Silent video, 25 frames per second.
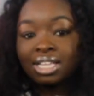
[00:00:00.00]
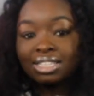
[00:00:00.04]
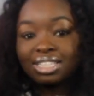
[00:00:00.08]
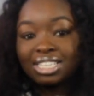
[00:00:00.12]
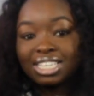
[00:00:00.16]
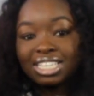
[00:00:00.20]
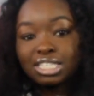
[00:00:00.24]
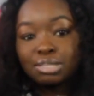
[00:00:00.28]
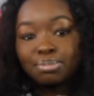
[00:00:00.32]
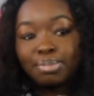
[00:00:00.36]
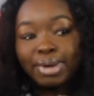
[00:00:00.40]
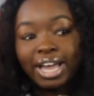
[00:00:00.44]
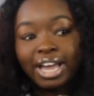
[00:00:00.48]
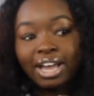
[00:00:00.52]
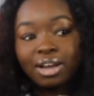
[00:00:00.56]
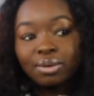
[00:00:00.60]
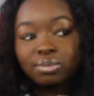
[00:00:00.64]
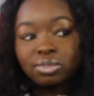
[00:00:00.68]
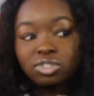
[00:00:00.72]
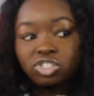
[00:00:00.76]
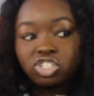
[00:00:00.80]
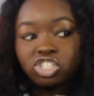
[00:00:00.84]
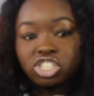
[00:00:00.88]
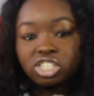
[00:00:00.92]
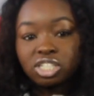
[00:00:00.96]
This bag
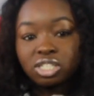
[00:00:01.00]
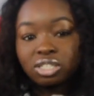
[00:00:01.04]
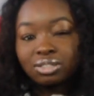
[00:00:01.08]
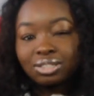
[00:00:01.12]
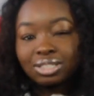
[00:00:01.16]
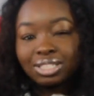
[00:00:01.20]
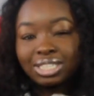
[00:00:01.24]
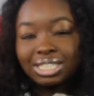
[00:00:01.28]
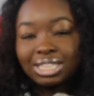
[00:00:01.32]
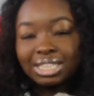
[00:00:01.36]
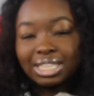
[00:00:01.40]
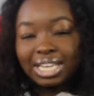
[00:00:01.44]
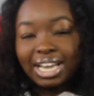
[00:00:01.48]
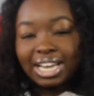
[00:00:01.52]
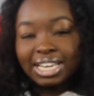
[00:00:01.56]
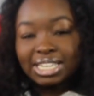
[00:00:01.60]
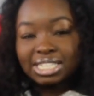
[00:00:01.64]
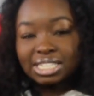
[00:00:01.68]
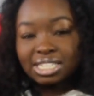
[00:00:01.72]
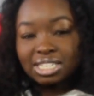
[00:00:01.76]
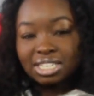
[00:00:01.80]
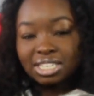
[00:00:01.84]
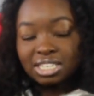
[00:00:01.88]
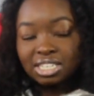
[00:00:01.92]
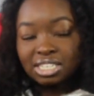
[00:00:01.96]
will generally
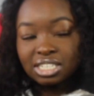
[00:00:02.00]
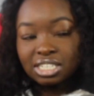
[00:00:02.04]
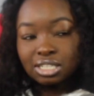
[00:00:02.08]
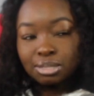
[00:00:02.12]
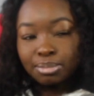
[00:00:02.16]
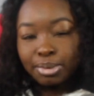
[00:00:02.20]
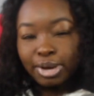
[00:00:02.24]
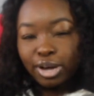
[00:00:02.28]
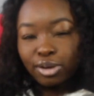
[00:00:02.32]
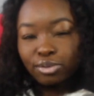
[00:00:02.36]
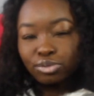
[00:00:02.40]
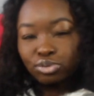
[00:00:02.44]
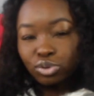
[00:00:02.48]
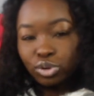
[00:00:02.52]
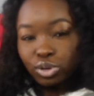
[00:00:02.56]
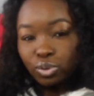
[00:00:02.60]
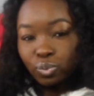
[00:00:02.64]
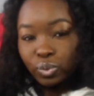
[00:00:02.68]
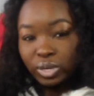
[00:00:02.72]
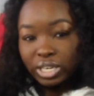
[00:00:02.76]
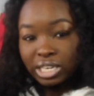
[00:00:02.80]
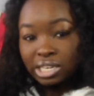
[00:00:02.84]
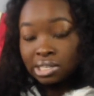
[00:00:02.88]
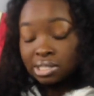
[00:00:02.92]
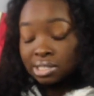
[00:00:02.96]
last us about 3
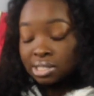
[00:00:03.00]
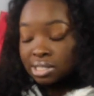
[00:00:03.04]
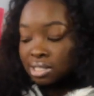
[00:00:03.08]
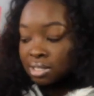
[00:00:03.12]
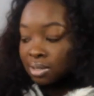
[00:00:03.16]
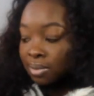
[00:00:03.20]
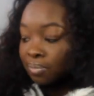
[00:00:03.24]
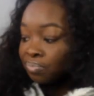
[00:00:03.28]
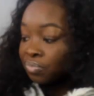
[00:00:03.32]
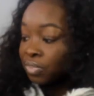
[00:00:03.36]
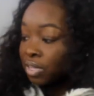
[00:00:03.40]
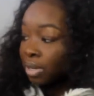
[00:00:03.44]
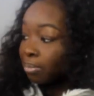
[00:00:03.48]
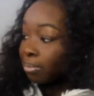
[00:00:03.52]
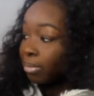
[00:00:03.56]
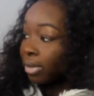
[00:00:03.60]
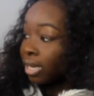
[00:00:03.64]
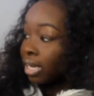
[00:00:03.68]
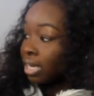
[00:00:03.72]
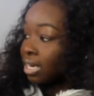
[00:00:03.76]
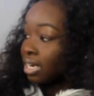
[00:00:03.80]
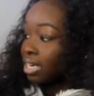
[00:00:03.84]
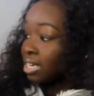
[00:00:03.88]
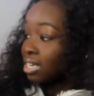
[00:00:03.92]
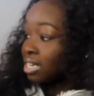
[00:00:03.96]
weeks,
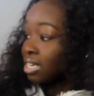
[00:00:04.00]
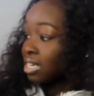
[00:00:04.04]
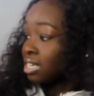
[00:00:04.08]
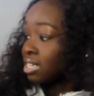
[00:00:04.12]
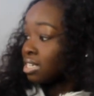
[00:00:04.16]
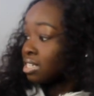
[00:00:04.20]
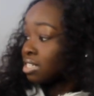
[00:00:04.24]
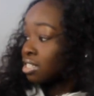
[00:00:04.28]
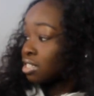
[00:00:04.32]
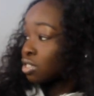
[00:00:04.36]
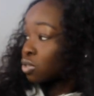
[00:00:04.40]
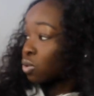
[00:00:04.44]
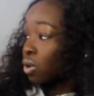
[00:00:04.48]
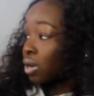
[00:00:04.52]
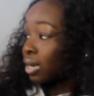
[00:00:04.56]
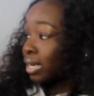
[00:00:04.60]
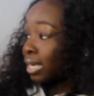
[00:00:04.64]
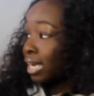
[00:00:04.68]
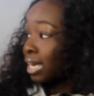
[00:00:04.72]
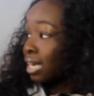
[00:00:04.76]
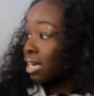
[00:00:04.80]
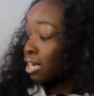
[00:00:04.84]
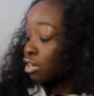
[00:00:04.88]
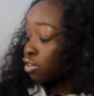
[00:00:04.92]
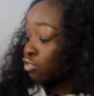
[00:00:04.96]
but it is
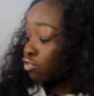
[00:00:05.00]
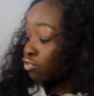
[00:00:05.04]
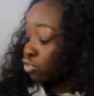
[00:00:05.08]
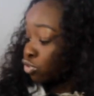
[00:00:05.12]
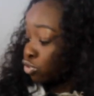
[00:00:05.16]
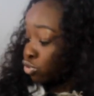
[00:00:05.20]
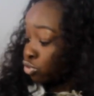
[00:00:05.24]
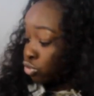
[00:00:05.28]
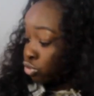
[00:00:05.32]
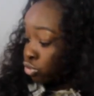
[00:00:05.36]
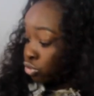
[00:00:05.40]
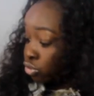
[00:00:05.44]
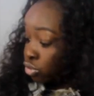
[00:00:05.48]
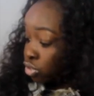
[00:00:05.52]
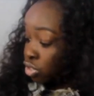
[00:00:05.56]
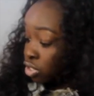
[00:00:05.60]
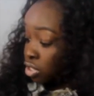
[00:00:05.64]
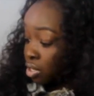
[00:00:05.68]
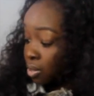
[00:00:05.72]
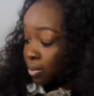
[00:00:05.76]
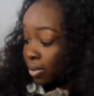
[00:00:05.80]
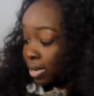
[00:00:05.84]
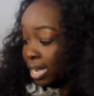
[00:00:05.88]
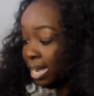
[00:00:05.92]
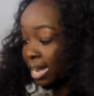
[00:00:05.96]
organic food,
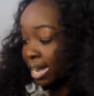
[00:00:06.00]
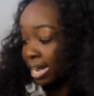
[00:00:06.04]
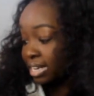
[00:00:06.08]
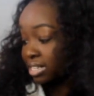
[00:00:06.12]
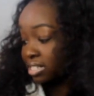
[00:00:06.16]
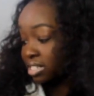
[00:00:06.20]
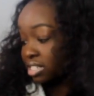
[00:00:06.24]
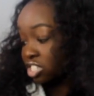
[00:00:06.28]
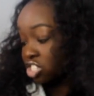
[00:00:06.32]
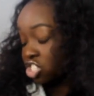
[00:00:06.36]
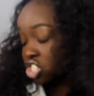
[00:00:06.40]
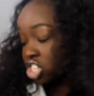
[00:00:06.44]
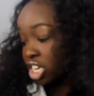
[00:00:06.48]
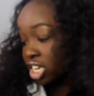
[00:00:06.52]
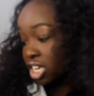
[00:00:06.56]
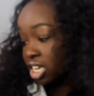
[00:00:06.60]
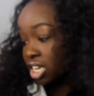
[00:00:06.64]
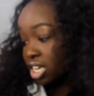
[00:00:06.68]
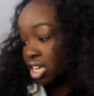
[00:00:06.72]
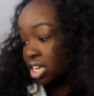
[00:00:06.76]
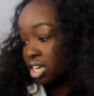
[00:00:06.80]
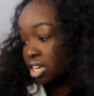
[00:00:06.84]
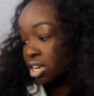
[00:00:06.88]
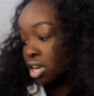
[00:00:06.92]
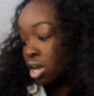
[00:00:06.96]
so it has the
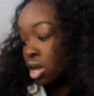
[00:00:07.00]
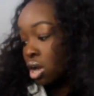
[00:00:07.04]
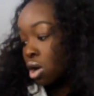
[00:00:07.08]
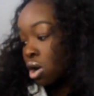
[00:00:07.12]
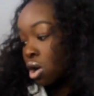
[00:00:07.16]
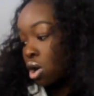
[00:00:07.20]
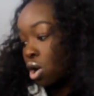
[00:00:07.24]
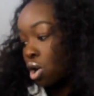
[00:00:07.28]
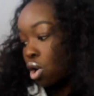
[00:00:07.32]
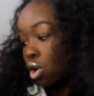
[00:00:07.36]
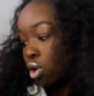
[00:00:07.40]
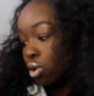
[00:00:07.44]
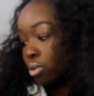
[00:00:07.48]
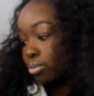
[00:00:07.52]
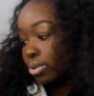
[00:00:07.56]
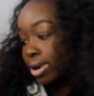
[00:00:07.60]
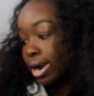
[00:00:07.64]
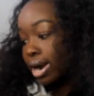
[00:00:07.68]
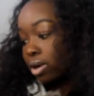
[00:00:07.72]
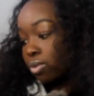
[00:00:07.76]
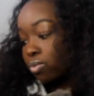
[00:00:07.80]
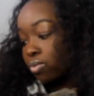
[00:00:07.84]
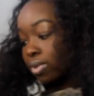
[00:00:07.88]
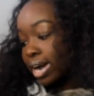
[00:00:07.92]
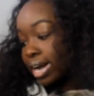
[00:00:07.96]
chicken, whole
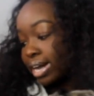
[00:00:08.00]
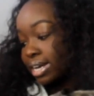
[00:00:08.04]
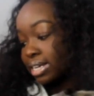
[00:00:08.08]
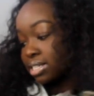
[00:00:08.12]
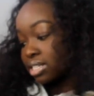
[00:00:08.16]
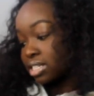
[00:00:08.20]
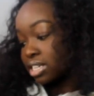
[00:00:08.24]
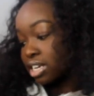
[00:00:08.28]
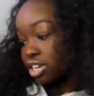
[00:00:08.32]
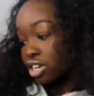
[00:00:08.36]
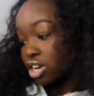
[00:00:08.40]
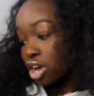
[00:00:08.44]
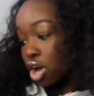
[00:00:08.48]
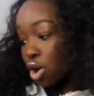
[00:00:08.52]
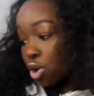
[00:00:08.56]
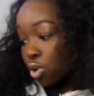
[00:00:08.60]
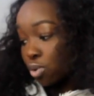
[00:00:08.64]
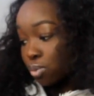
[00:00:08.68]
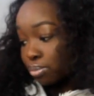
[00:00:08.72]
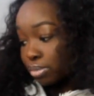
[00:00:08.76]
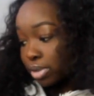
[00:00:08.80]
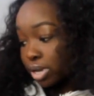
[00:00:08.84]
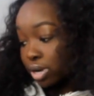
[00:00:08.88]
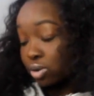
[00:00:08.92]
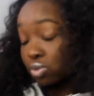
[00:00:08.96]
brown rice, and
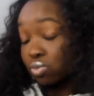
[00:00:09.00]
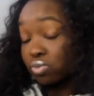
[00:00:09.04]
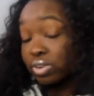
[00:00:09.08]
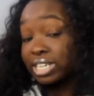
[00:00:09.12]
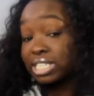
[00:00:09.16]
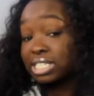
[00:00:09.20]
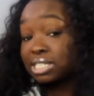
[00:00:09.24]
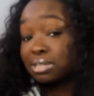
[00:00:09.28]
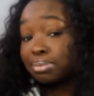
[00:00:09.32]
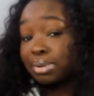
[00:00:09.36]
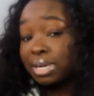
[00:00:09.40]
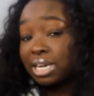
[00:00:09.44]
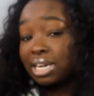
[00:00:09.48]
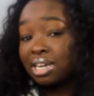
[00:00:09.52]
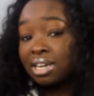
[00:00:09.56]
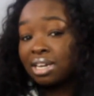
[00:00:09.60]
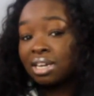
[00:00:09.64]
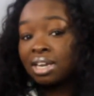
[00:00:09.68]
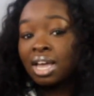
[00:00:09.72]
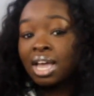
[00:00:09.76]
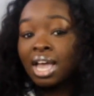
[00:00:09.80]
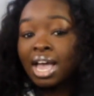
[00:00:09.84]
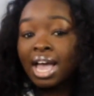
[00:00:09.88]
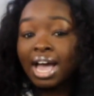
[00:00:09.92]
oatmeal recipe.